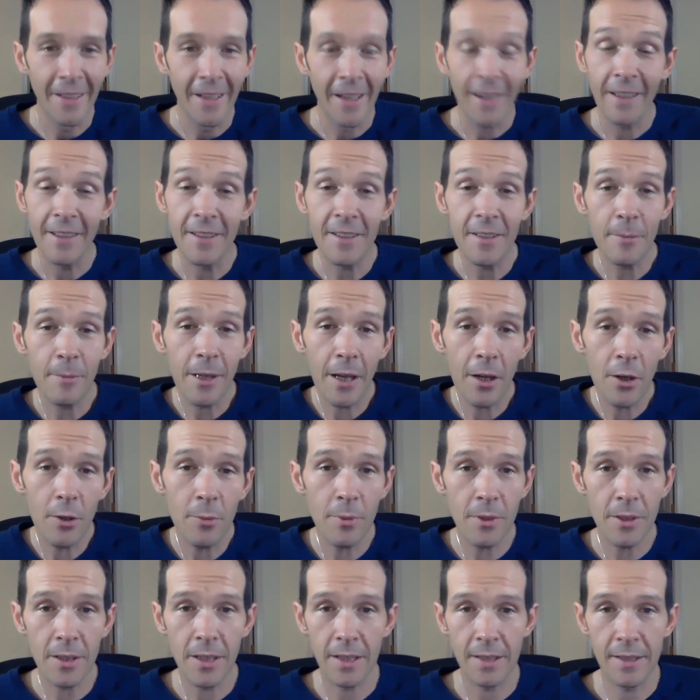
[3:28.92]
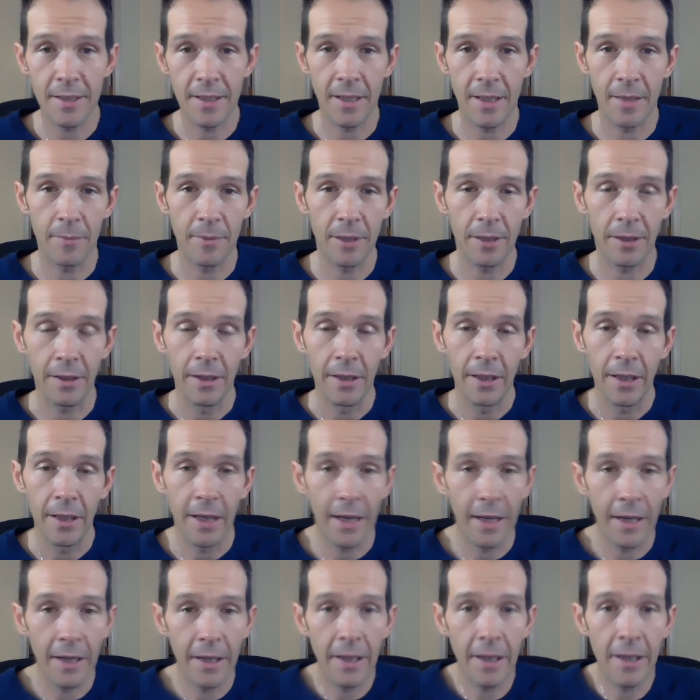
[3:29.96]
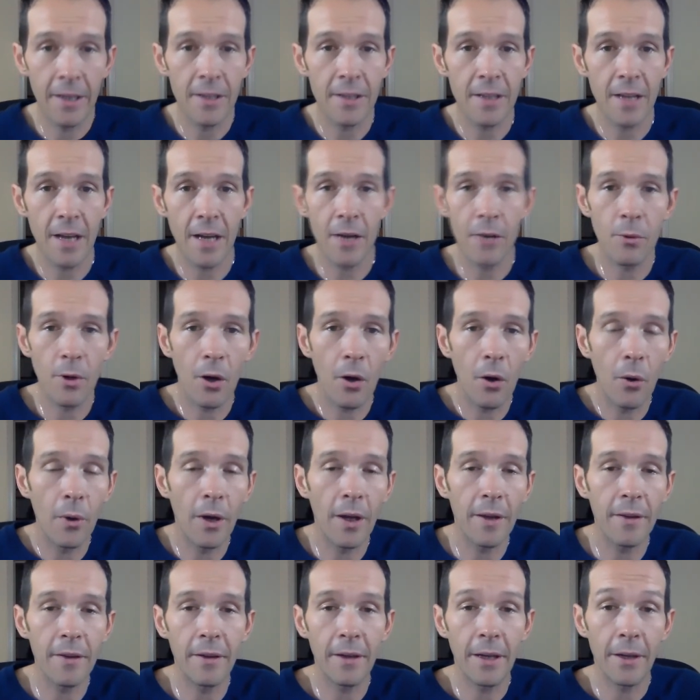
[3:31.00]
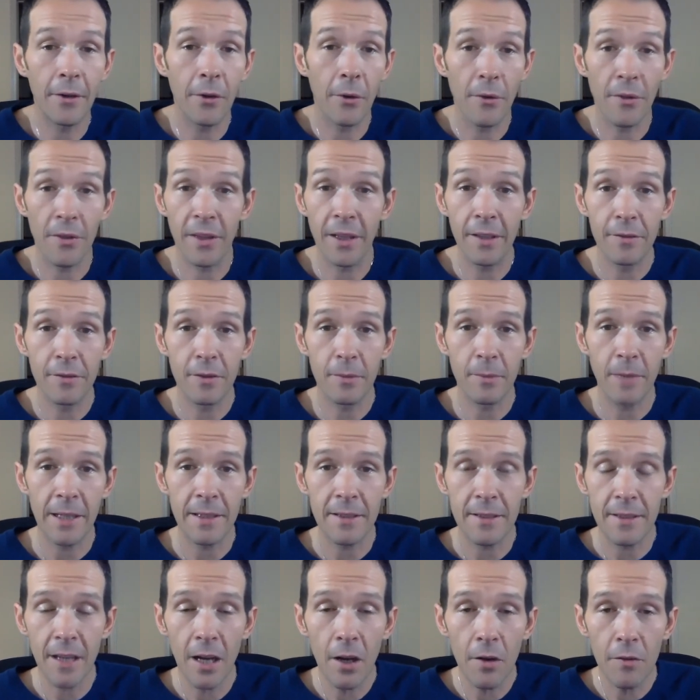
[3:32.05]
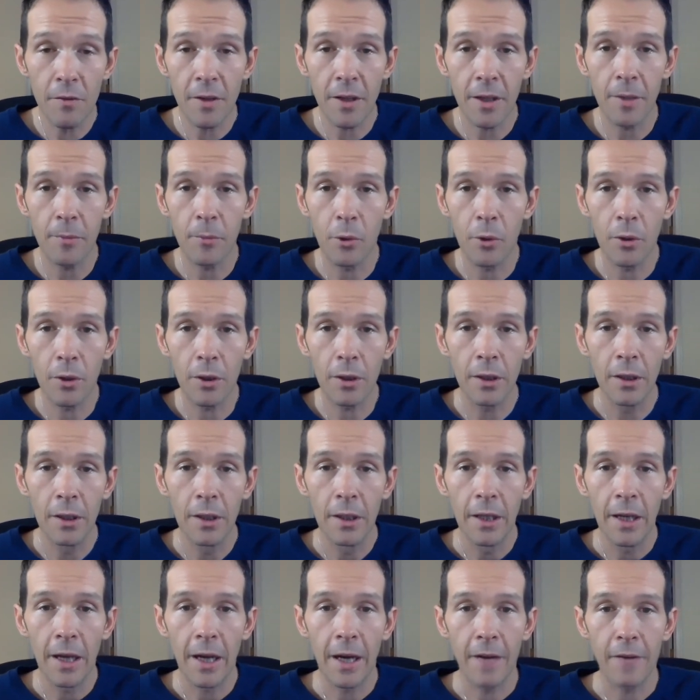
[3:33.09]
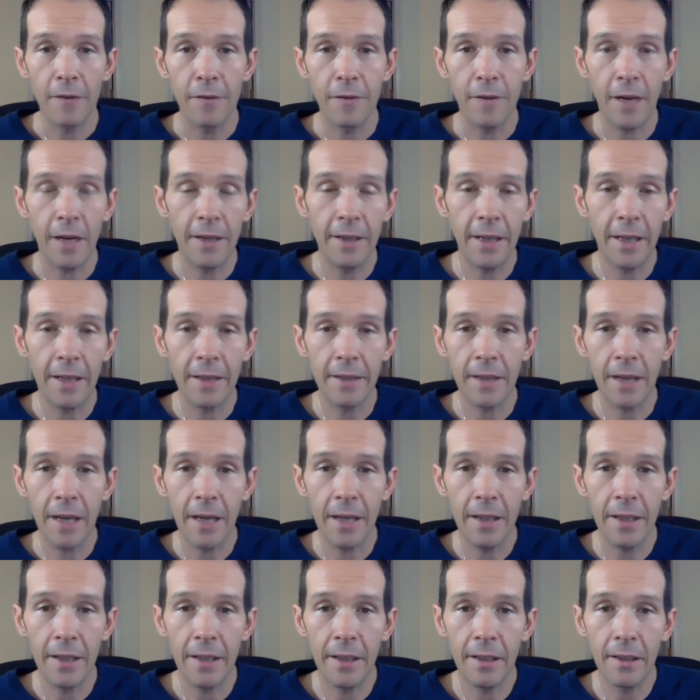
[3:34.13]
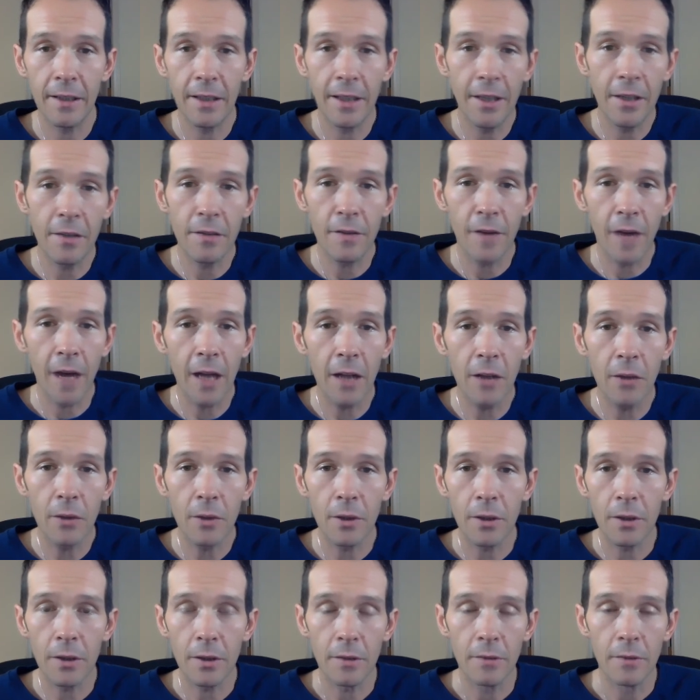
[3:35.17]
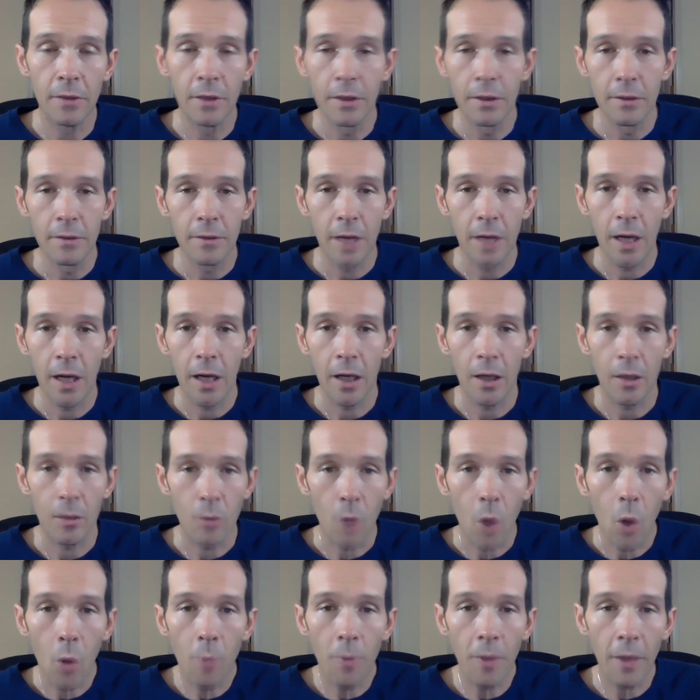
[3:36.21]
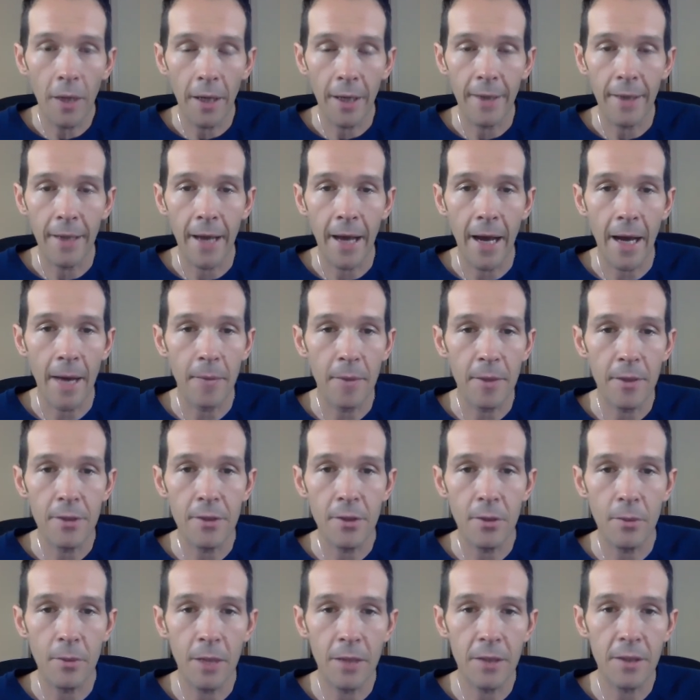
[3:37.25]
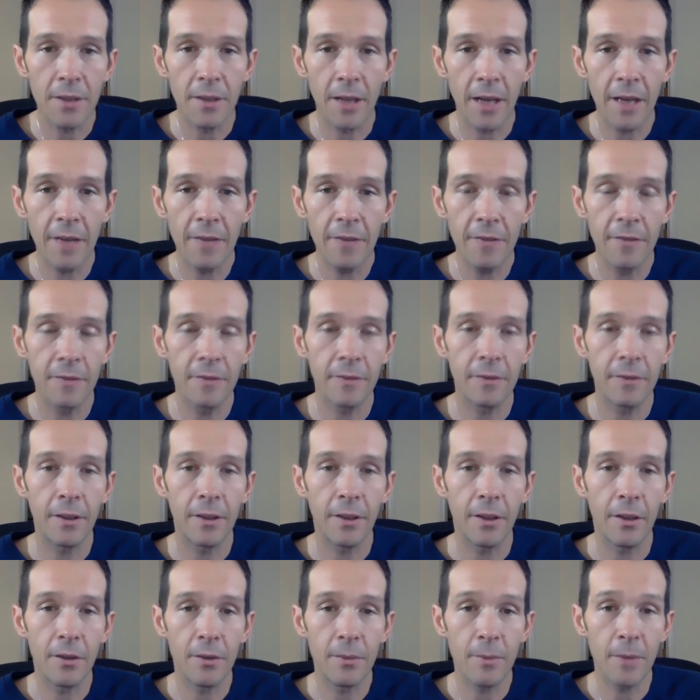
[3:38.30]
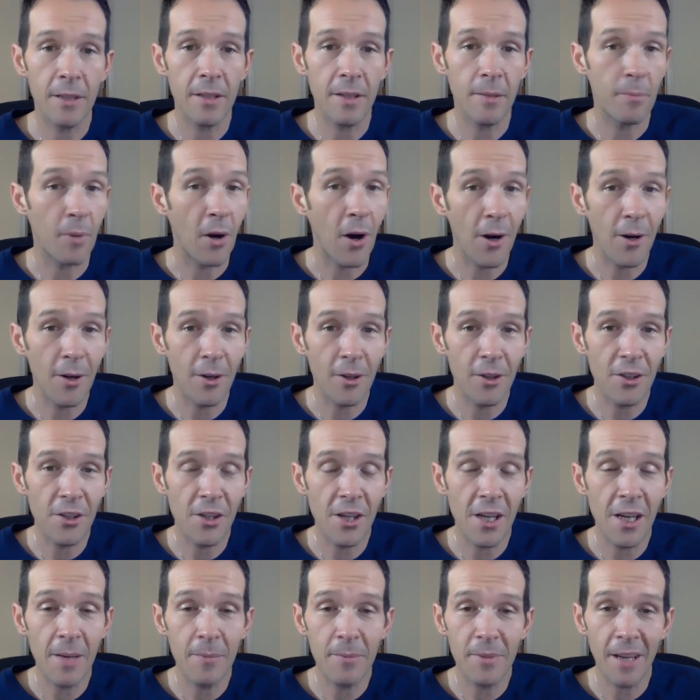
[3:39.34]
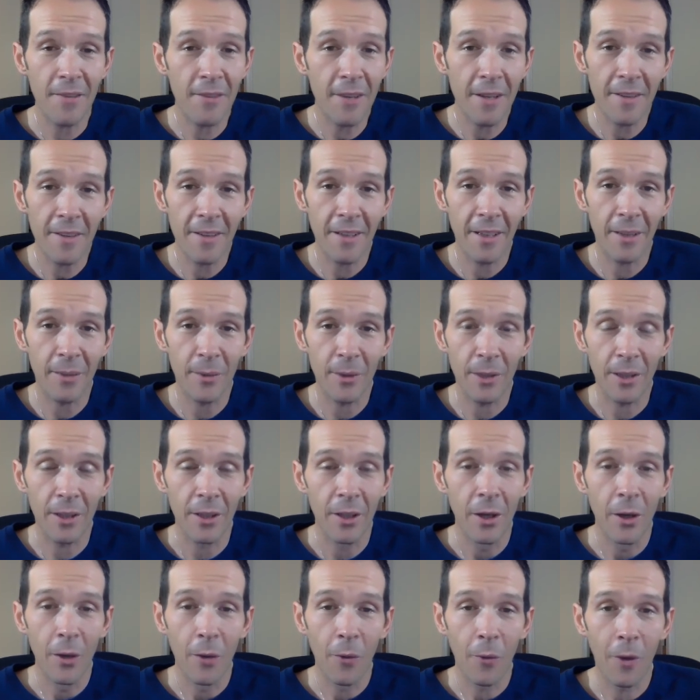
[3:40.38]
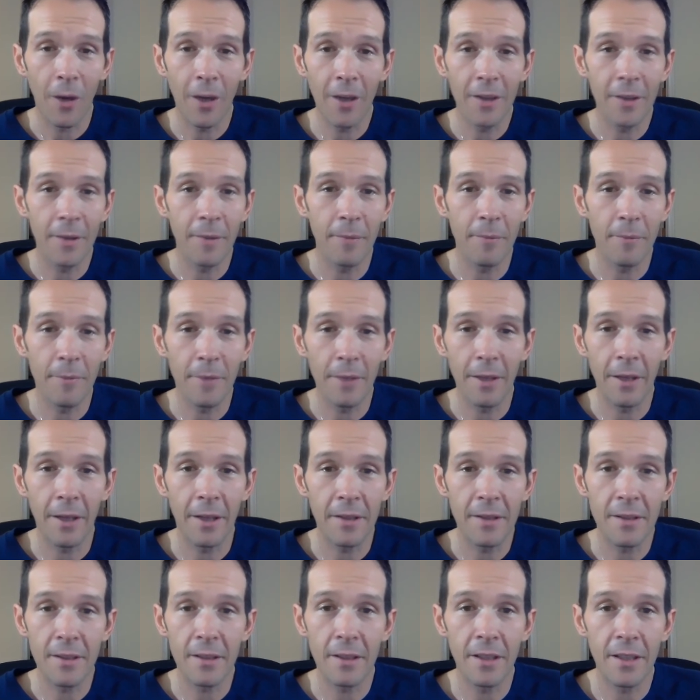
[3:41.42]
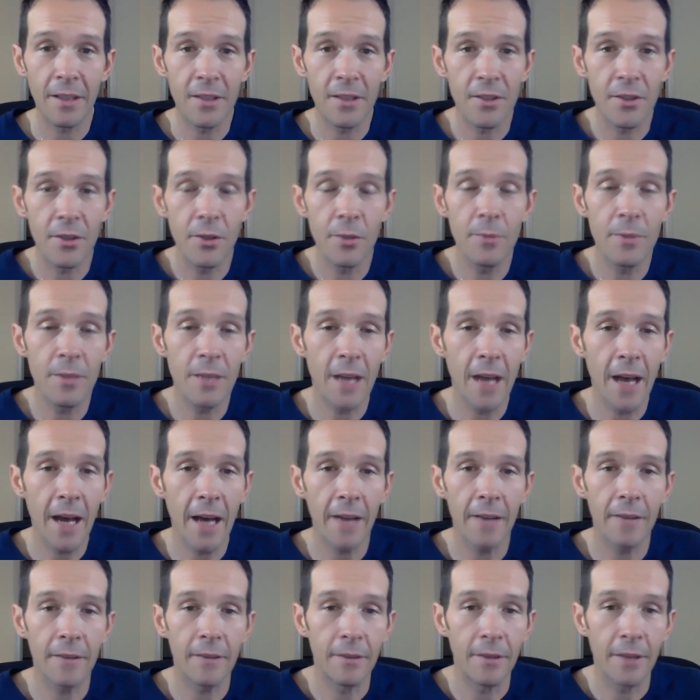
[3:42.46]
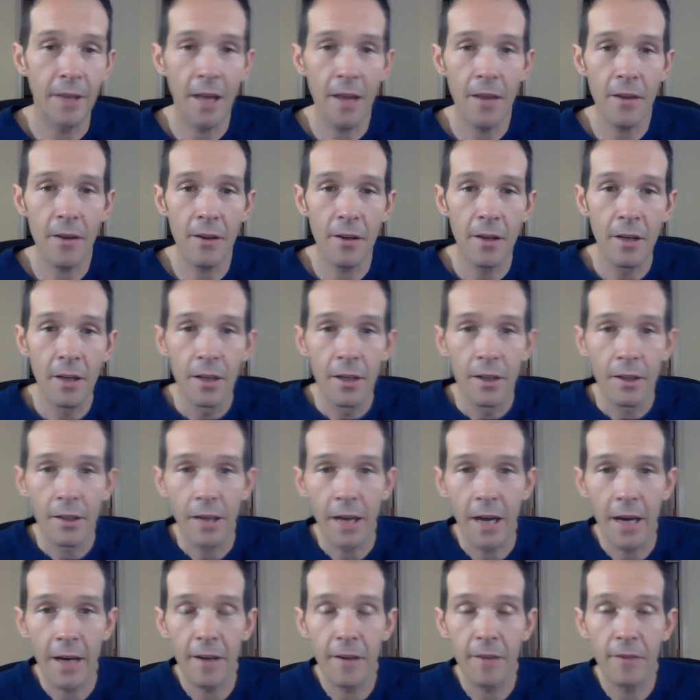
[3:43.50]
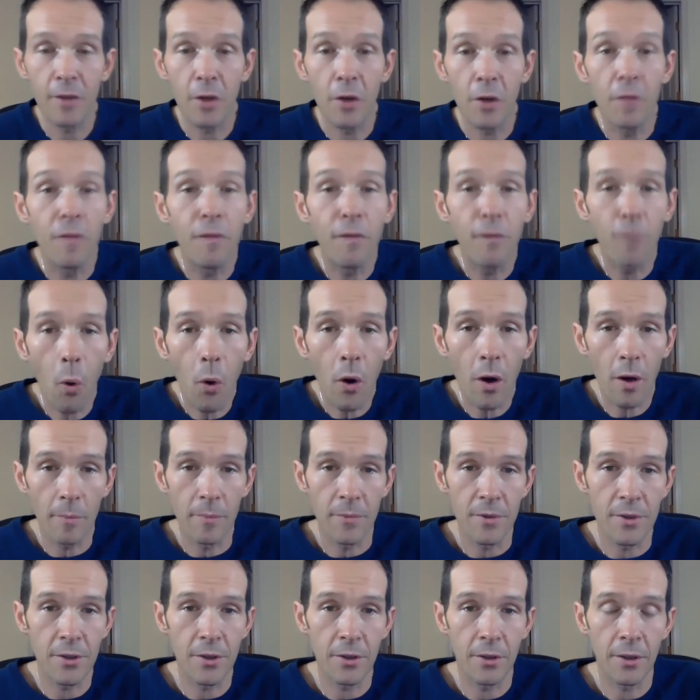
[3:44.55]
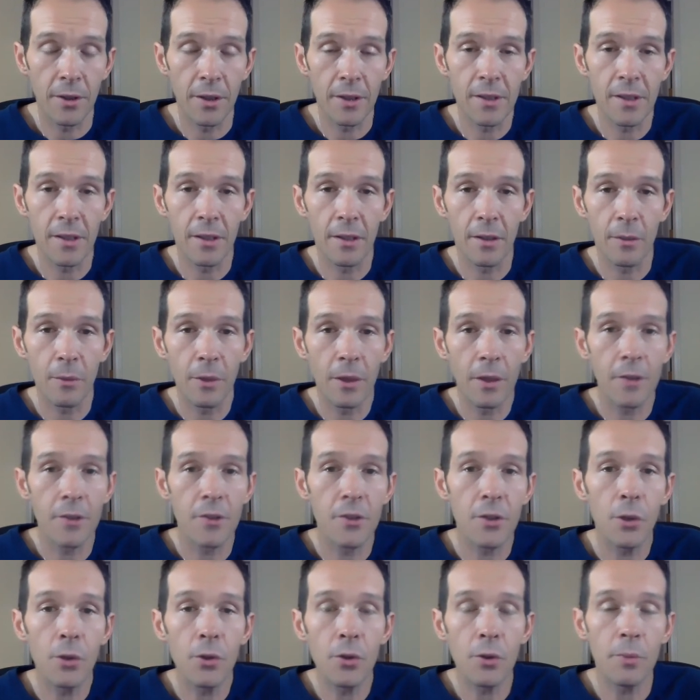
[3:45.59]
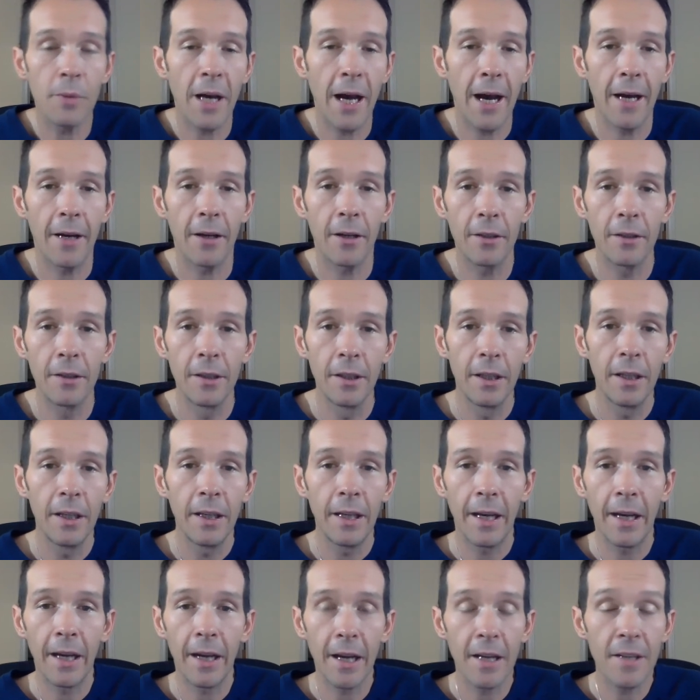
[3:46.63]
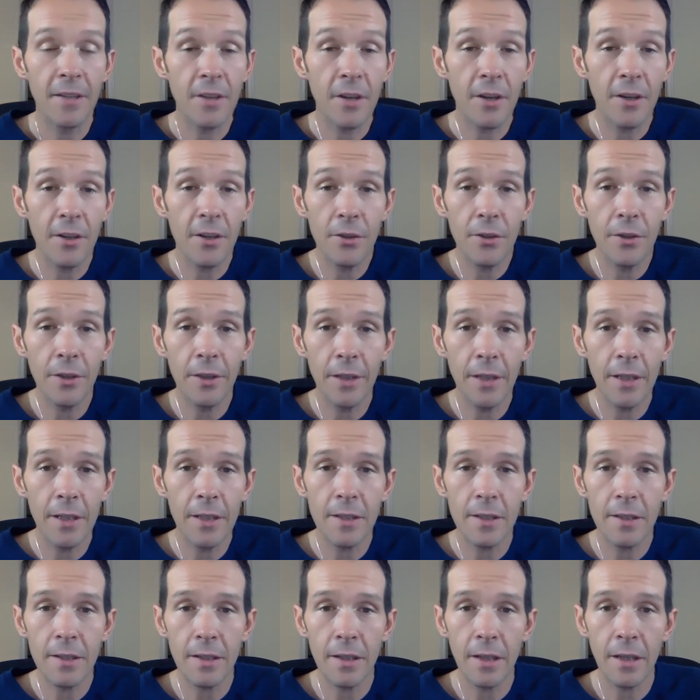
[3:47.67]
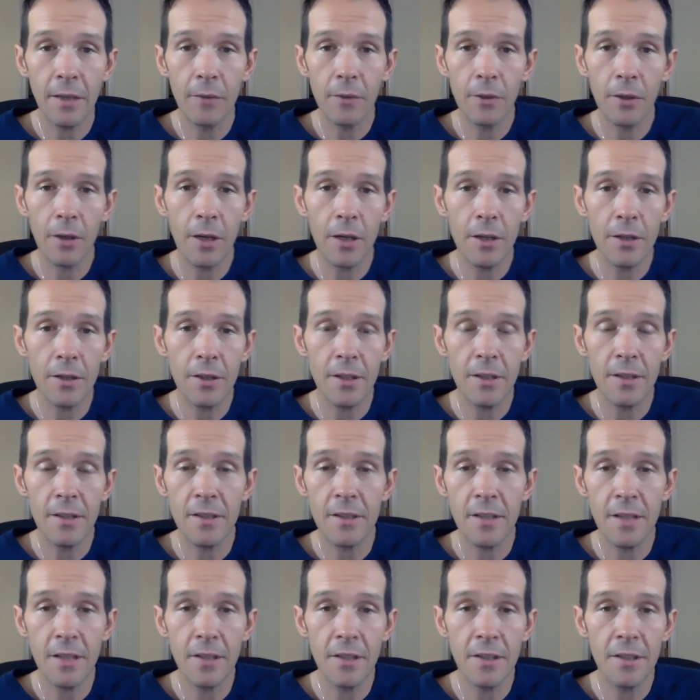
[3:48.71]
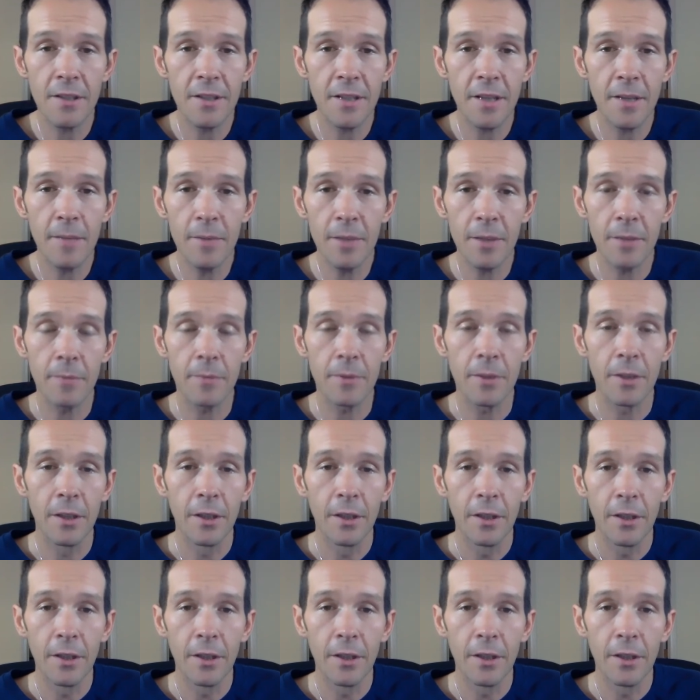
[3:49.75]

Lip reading: then somebody else presents something. And then I just kind of roll with it and I don't think for myself anymore. And I find that kind of leader follower role play that happens so much in life, especially partnerships, everything, where one instantly assumes that and the other kind of conforms to it. It's a weird social pattern. And I started doing this in regards to this Ascension Symptoms.